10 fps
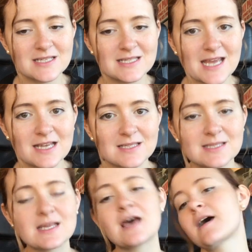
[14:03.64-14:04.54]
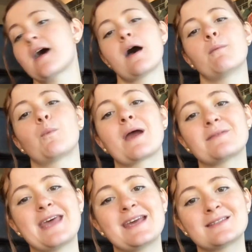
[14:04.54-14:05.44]
States,
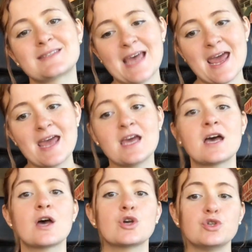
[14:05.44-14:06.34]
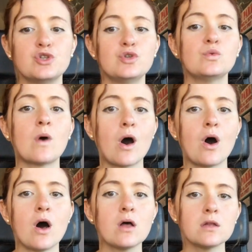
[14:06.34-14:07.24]
where they say you
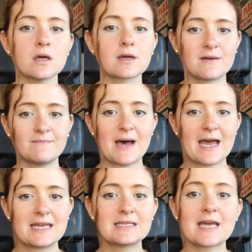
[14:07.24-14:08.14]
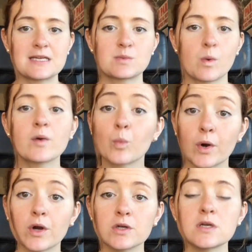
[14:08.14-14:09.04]
all combined as one
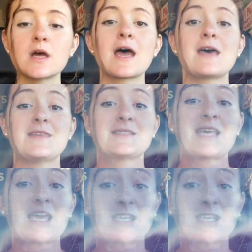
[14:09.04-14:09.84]
word, and they say